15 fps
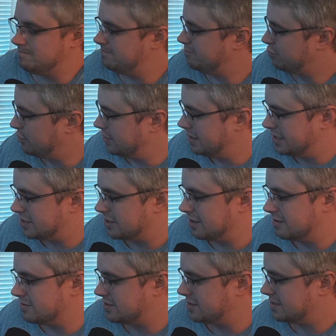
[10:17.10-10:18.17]
Pretty sure
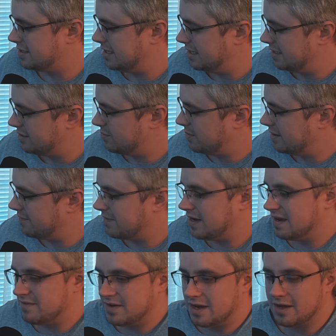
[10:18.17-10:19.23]
it was just a
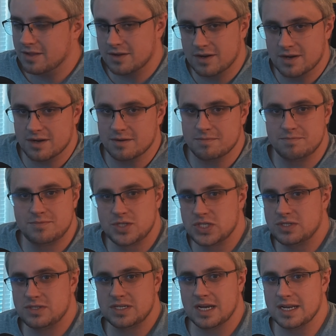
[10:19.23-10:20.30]
$25
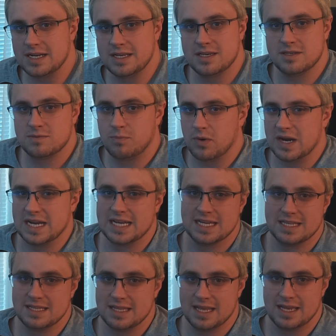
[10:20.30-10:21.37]
Chinese
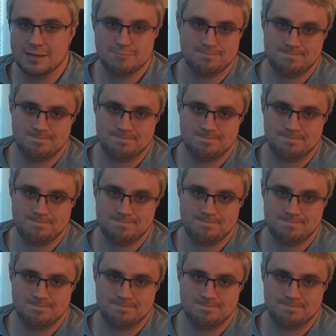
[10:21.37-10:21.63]
brand that